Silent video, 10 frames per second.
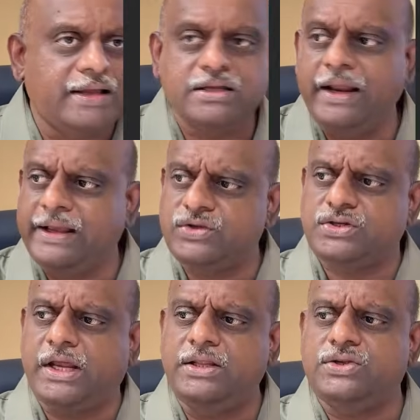an
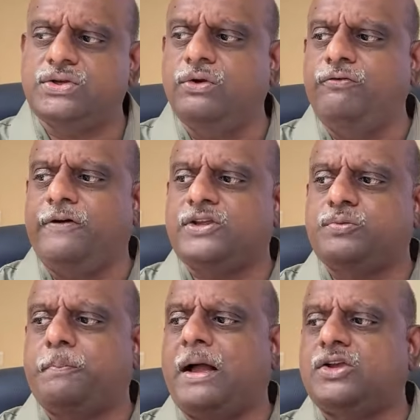extensive
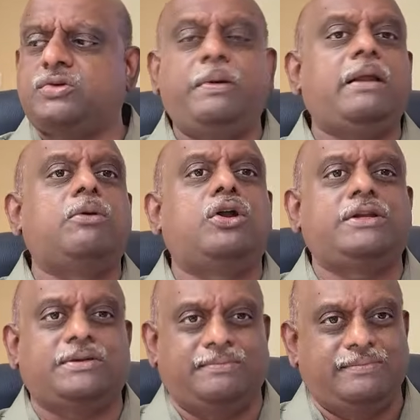first pass
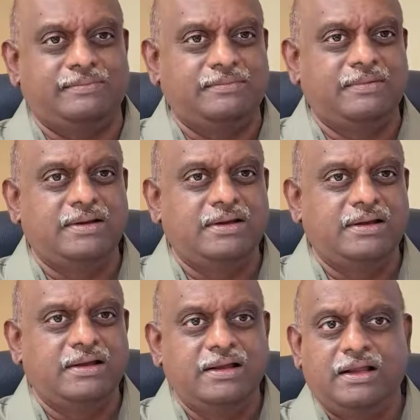metabolism.
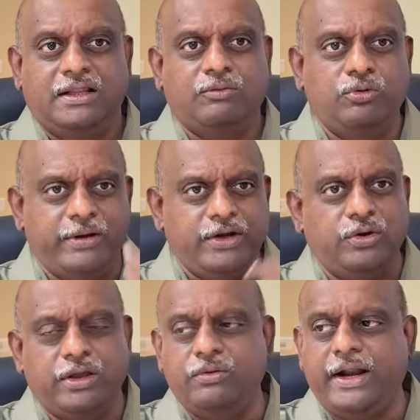The moment you
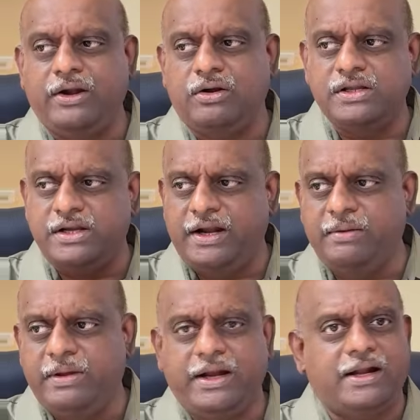give nitroglycerin,
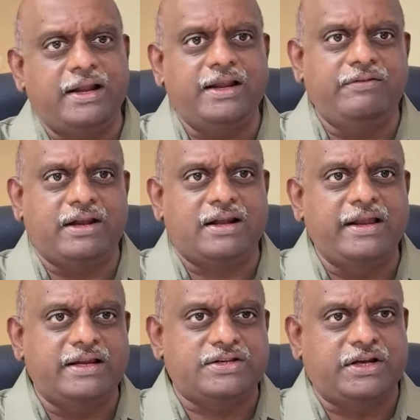immediately liver
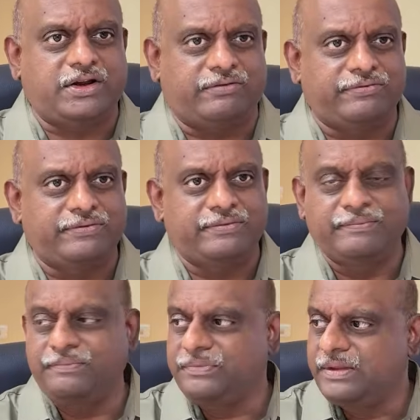clears it off.
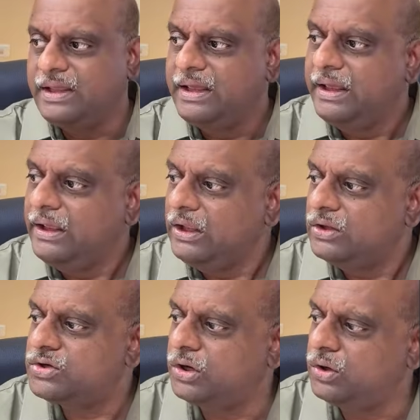
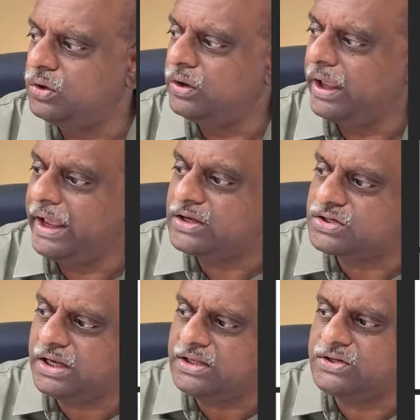So,
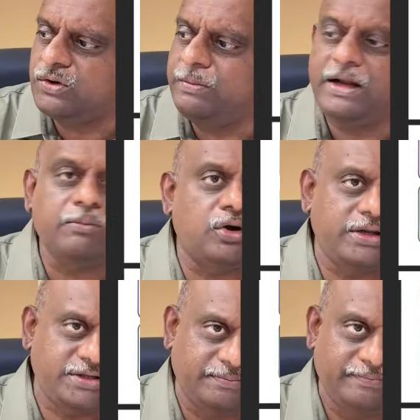extensive
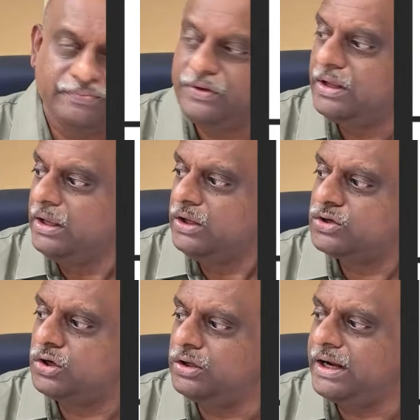metabolism.
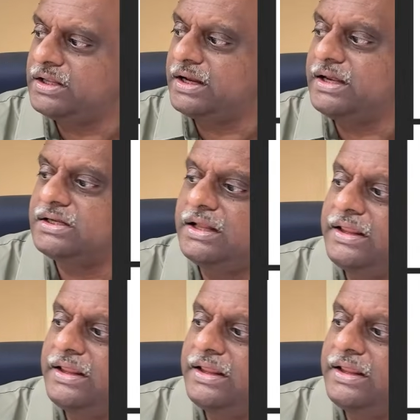So, that is the reason